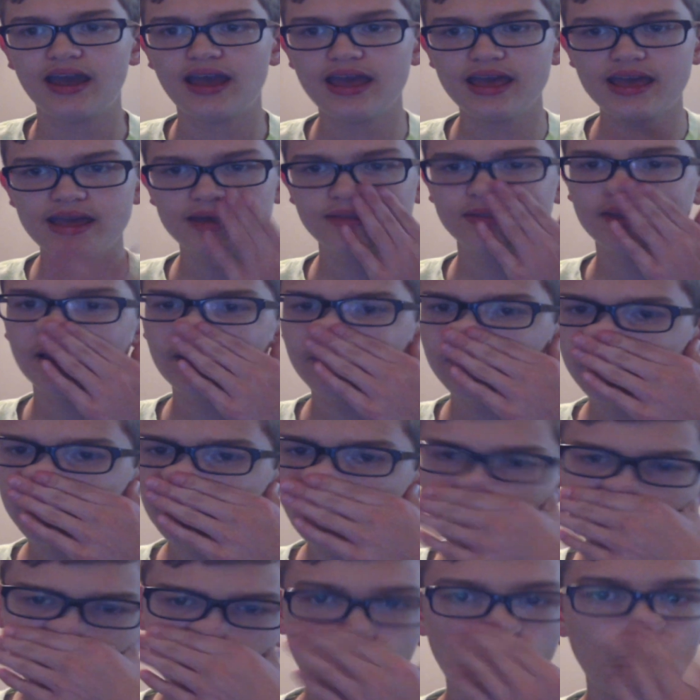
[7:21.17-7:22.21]
And that's
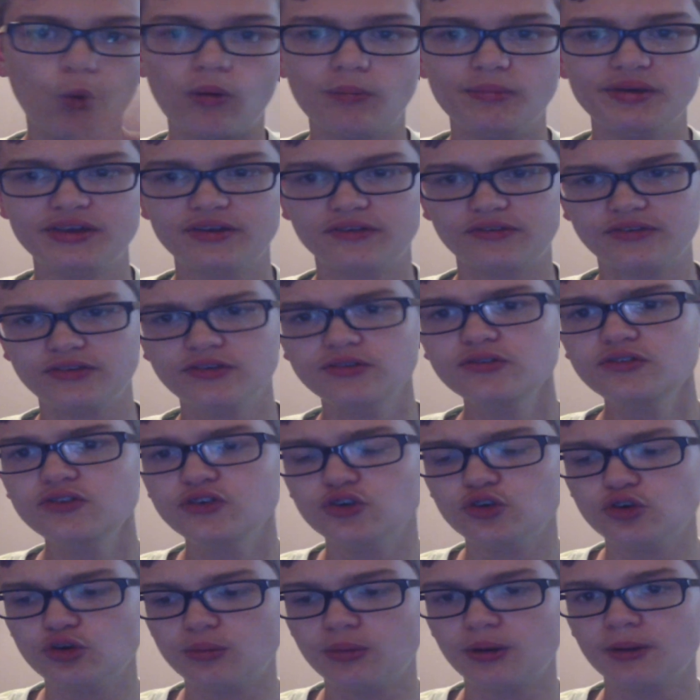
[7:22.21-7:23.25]
so cool because
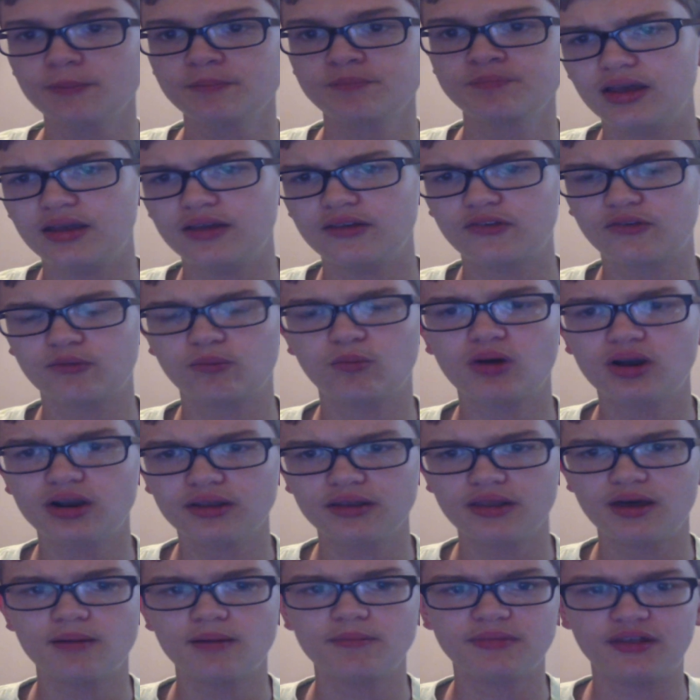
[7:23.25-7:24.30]
YouTube is one
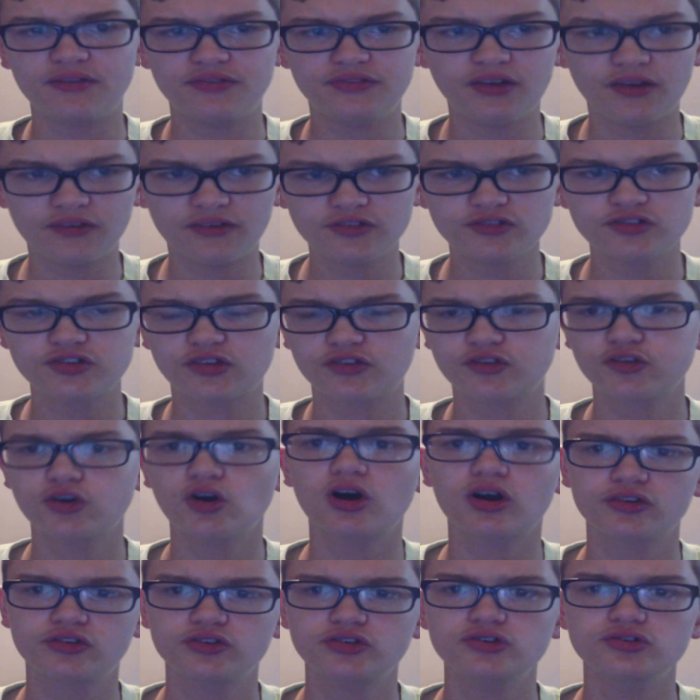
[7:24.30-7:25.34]
of them that doesn't just
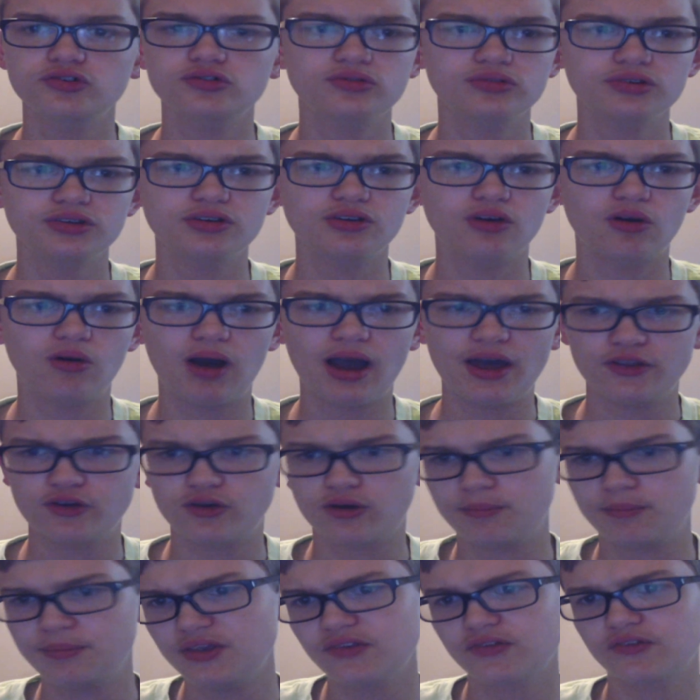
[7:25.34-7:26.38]
talk to, either
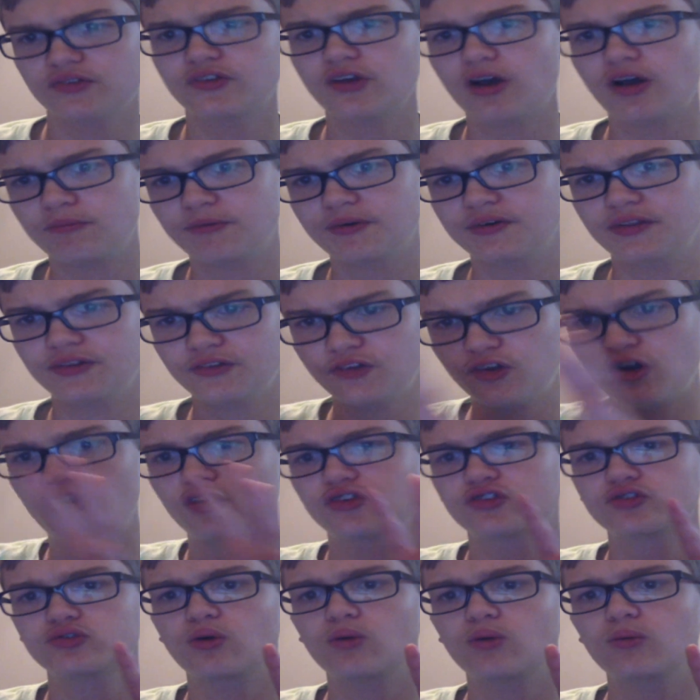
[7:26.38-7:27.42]
a piece of software that
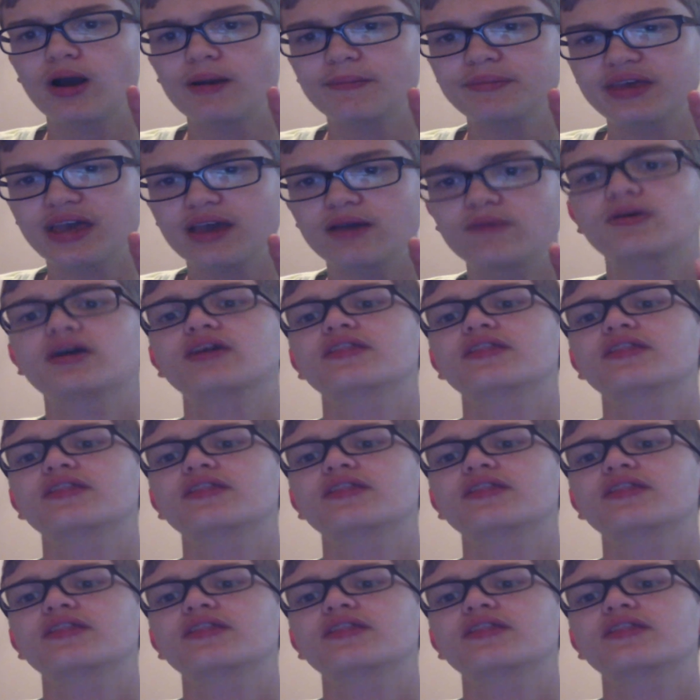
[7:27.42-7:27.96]
talks to a web gateway